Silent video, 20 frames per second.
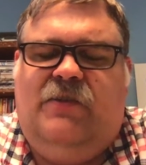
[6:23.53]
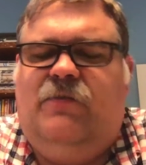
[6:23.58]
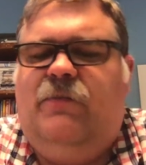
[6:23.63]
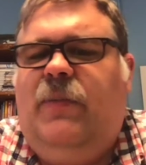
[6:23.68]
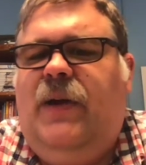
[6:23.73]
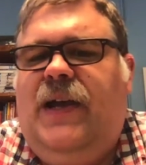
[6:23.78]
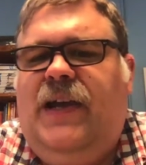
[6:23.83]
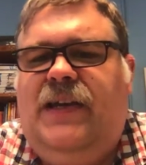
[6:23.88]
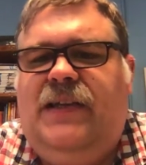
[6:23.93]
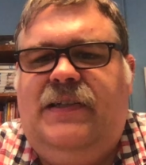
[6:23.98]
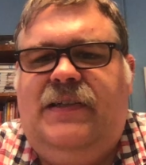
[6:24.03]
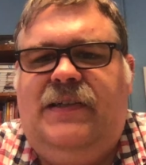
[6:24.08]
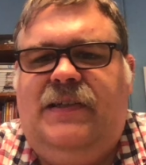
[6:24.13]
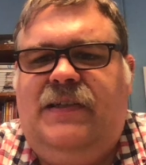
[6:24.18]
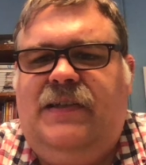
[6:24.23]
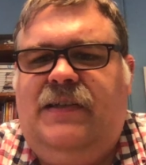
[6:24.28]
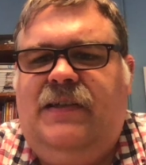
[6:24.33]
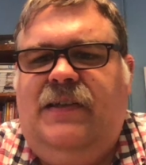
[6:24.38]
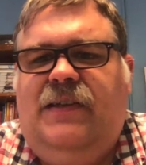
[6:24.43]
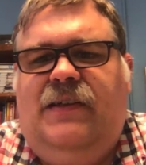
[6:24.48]

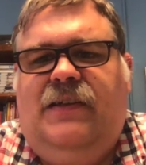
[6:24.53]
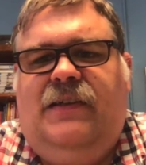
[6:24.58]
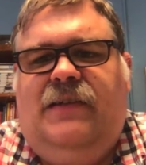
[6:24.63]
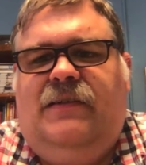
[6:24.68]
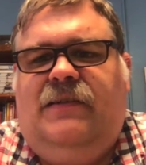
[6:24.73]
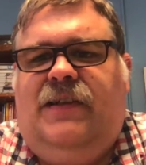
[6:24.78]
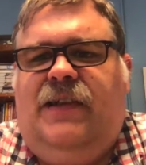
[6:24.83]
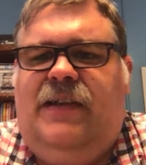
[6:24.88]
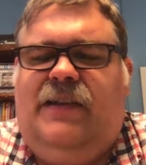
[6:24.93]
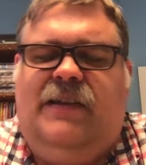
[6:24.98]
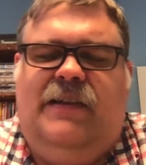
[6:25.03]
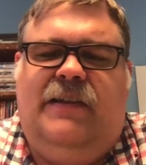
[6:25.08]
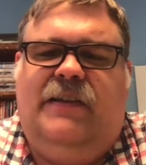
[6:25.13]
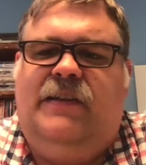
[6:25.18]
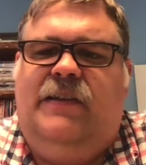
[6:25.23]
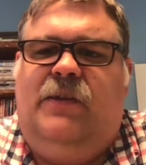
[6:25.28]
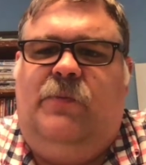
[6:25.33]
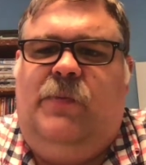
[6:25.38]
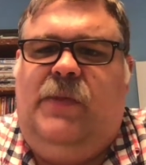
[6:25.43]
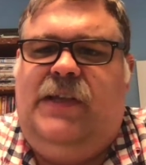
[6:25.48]
Bias
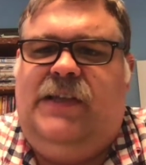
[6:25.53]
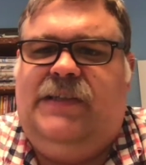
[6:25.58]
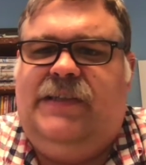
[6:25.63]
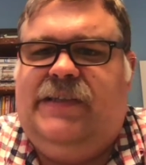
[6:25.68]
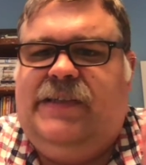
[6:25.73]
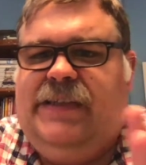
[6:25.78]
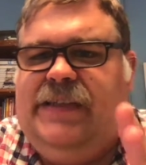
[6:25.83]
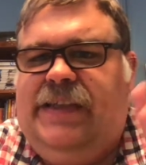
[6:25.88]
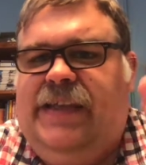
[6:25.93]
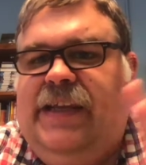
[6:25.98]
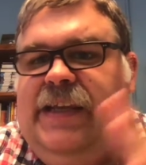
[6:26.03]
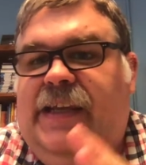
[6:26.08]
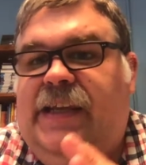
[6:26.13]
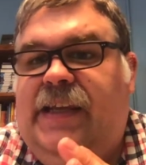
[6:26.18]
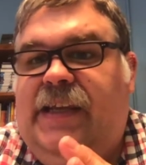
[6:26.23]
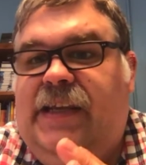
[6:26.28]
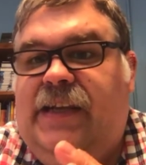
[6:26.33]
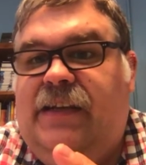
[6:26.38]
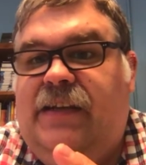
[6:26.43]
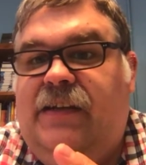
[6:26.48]
technically means
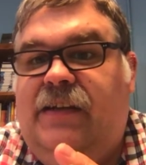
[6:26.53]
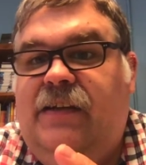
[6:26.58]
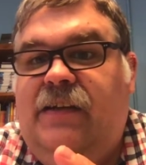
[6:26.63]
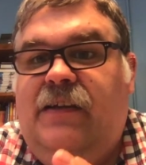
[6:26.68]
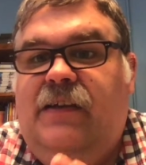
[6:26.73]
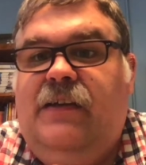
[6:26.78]
leaning.